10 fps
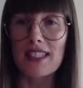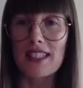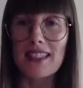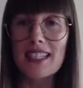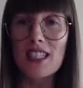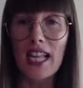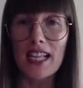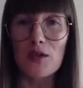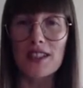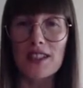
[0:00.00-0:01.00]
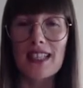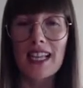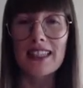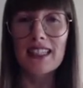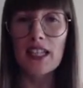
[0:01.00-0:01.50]
and these networks
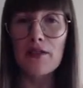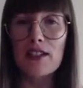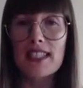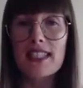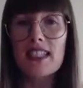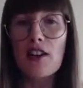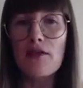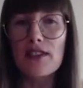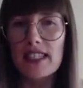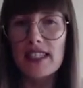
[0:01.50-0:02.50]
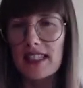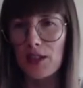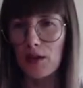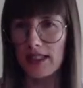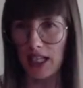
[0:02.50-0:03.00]
deliver services
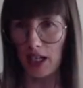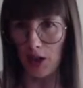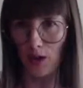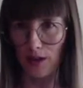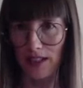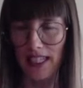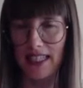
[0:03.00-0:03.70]
to stakeholders.